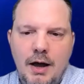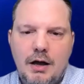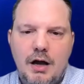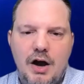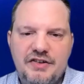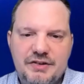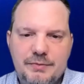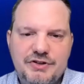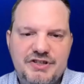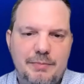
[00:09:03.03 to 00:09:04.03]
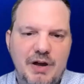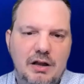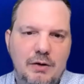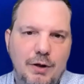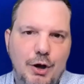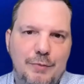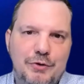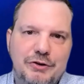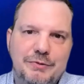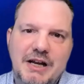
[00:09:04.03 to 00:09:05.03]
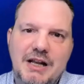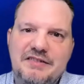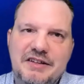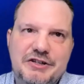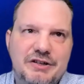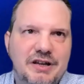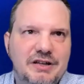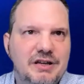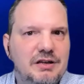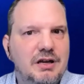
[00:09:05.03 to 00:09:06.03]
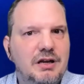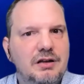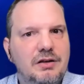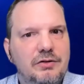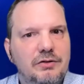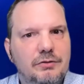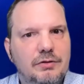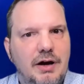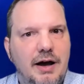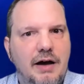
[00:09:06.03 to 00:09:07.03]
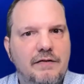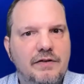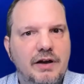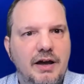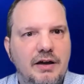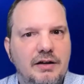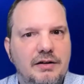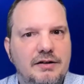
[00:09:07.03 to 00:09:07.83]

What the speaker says: Customers typically will come to the realization that they need to have a